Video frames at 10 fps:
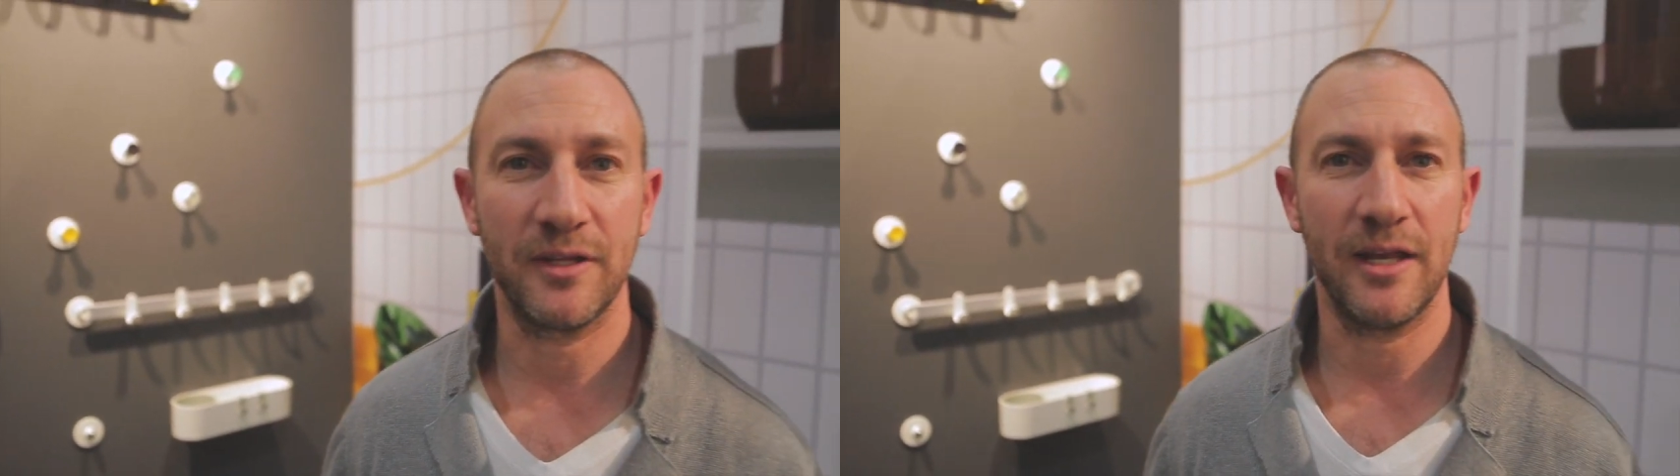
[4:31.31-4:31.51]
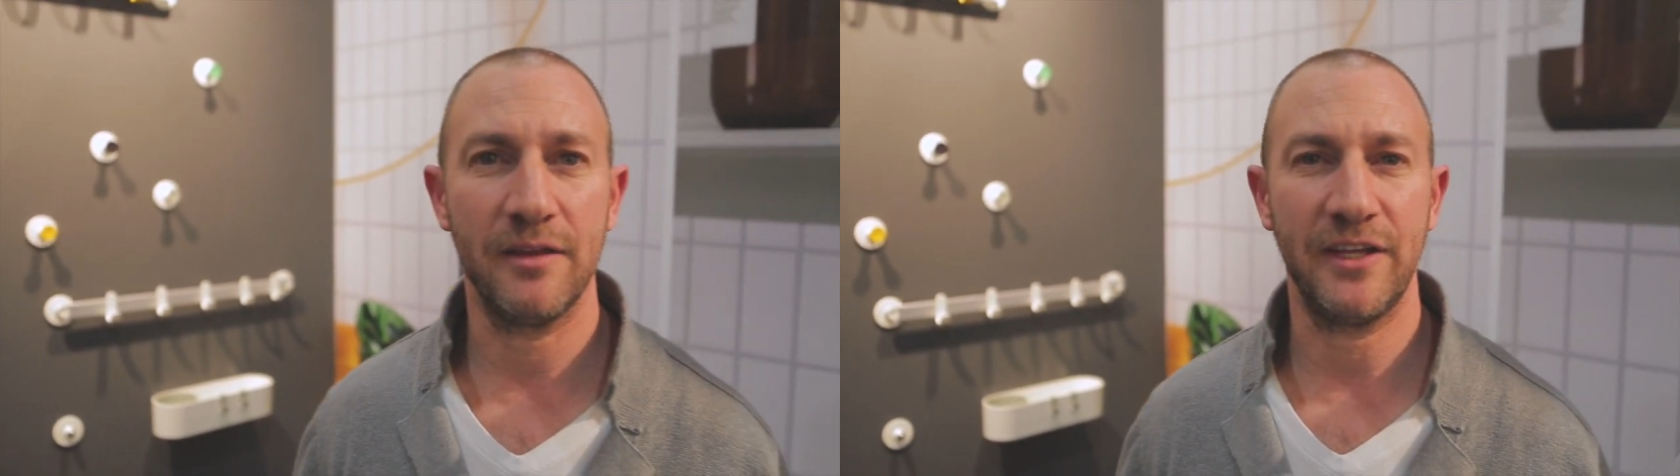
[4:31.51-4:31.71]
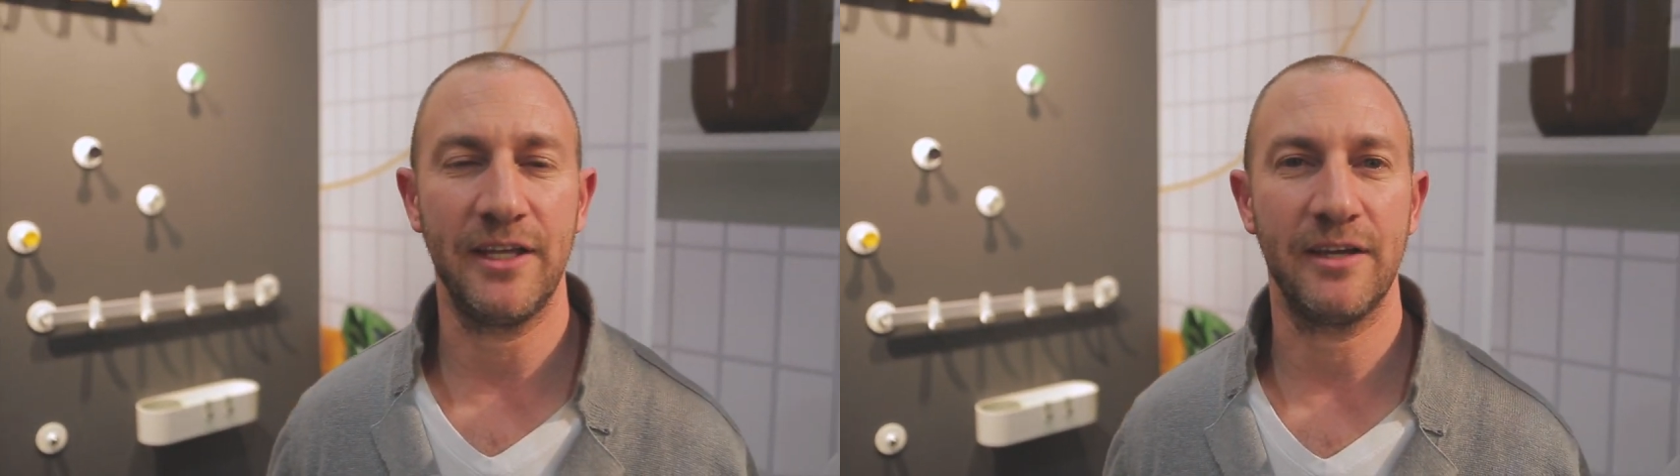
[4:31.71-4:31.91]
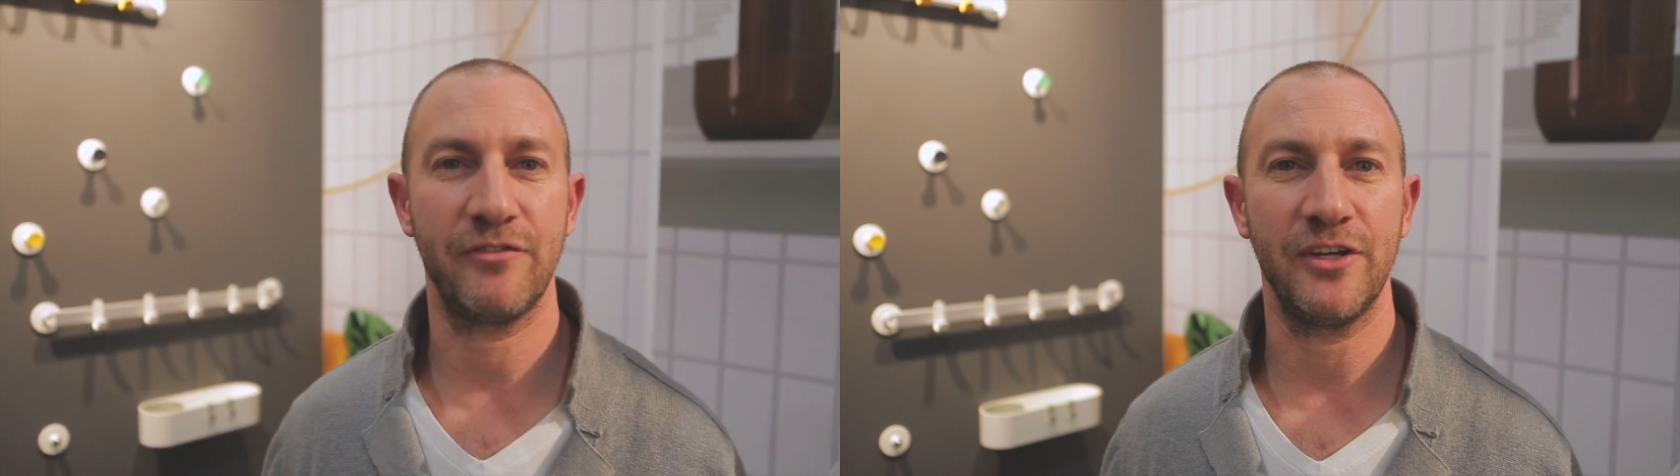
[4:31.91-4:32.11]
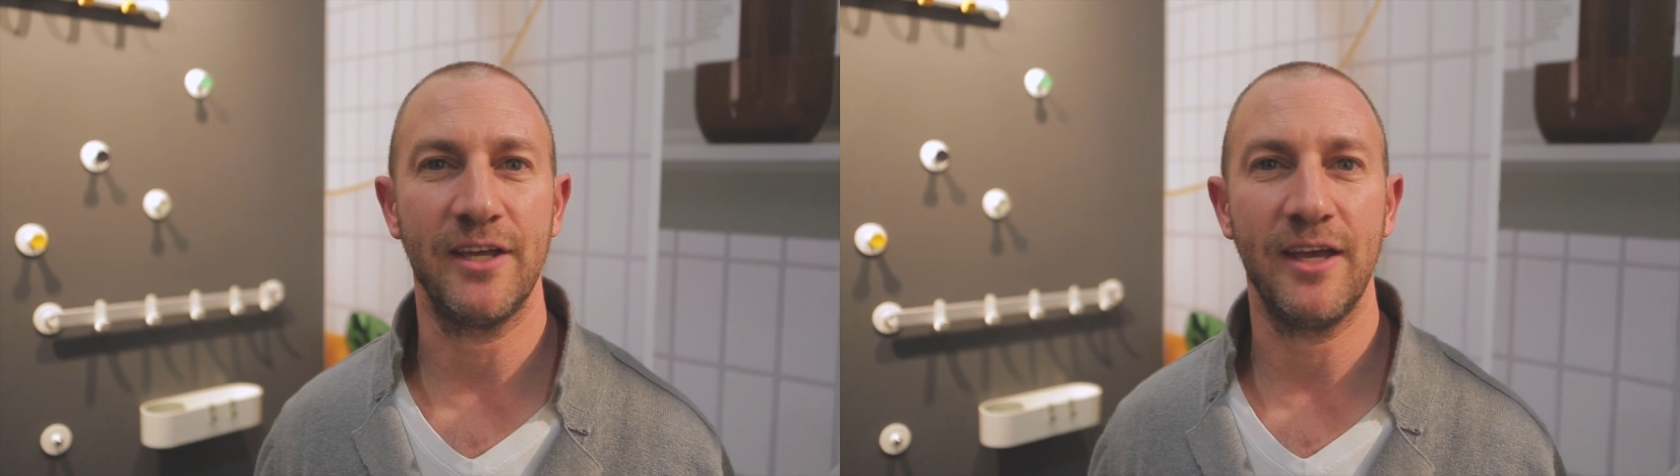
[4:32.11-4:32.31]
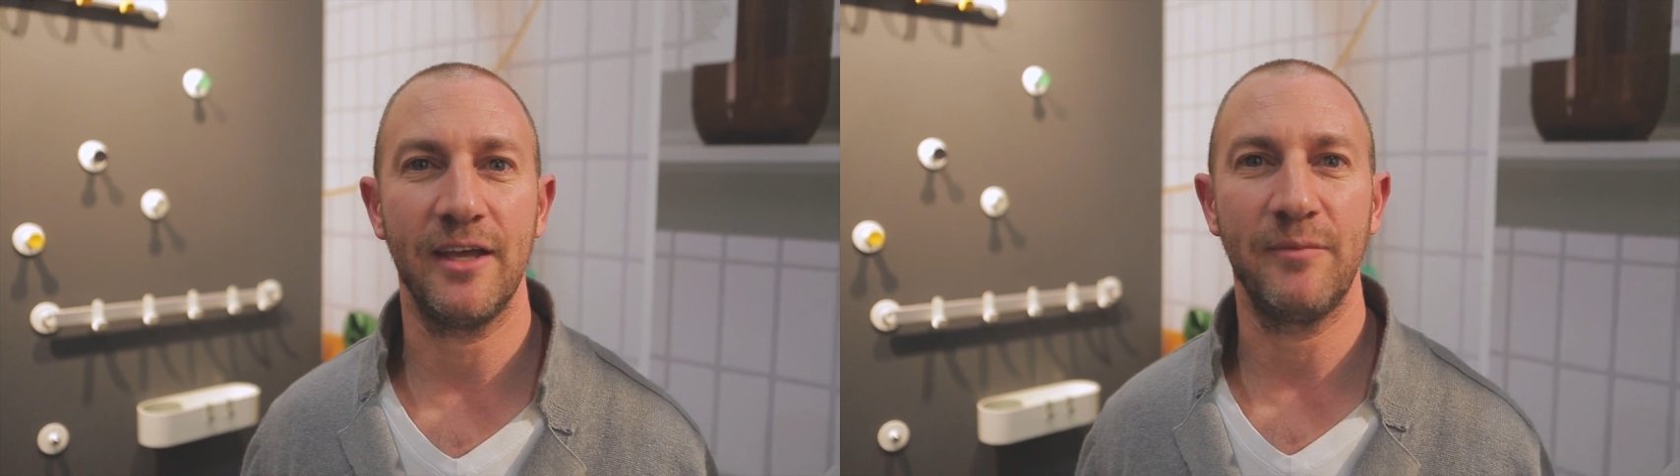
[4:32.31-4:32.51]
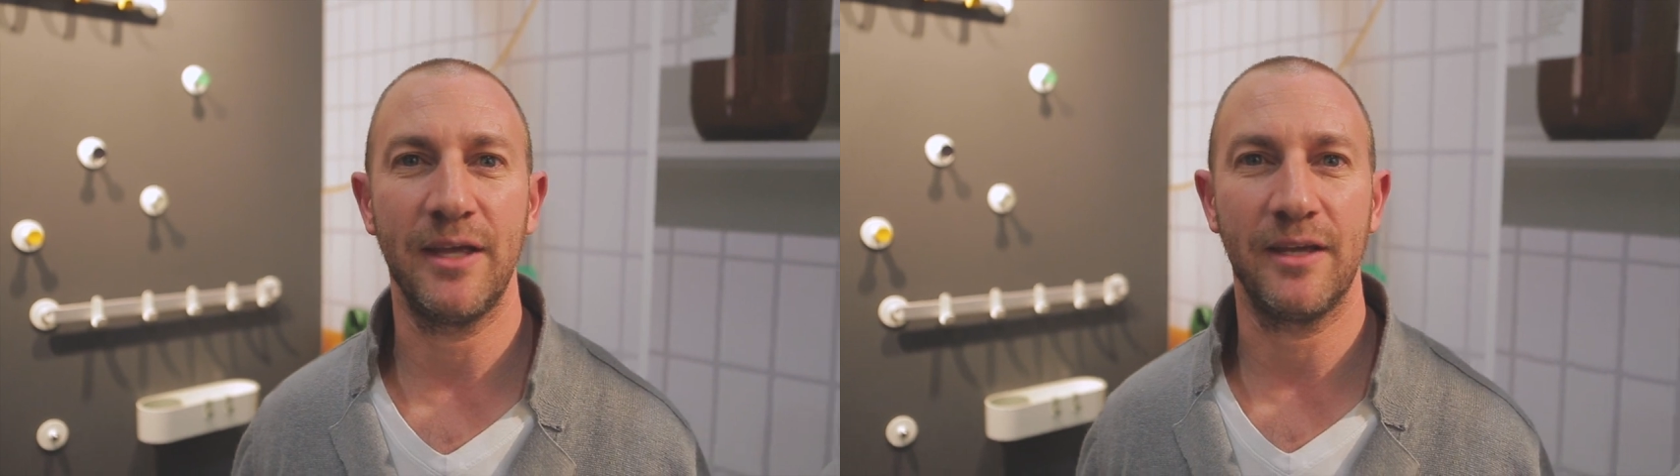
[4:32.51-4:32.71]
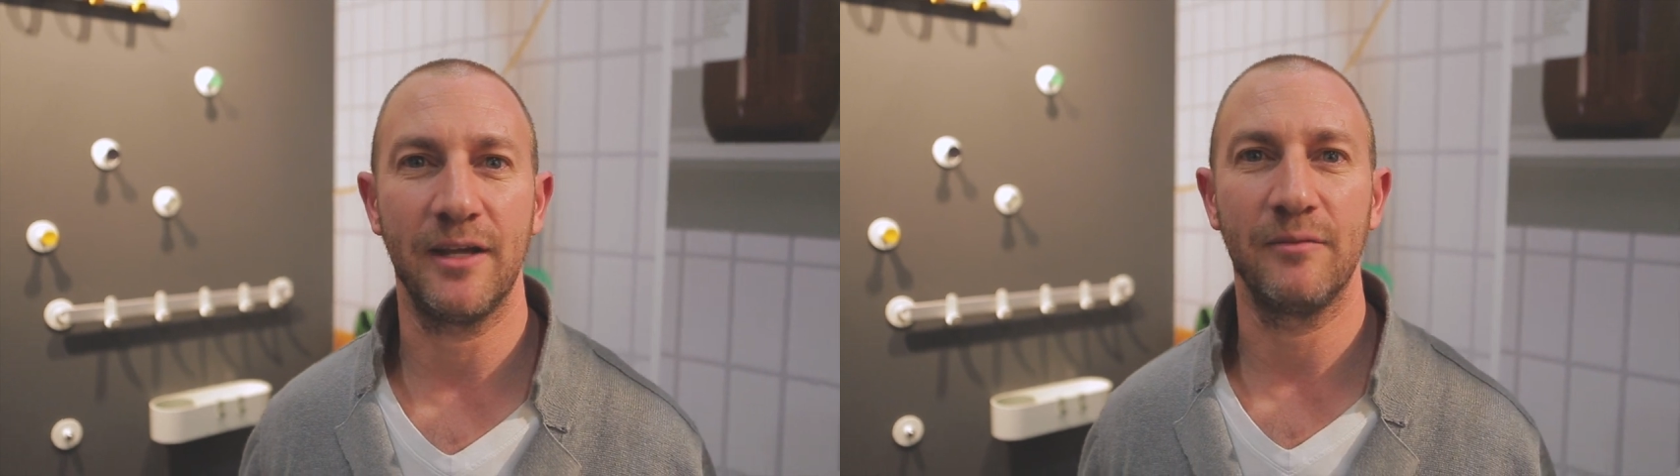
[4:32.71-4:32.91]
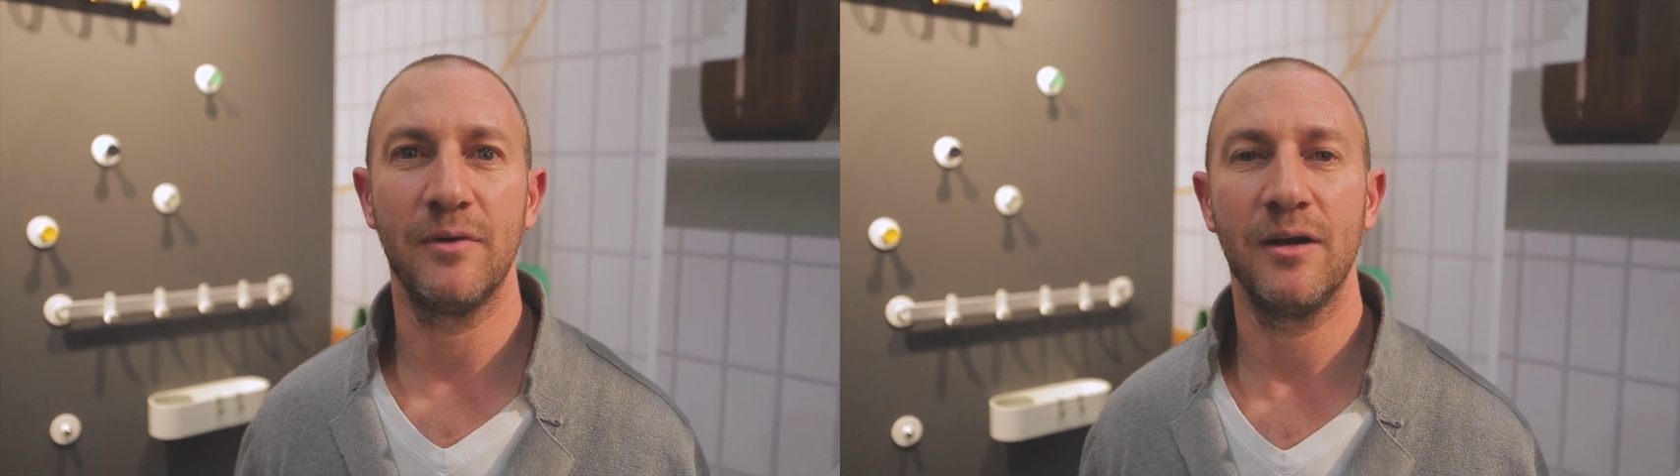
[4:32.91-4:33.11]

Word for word: elevating every day and making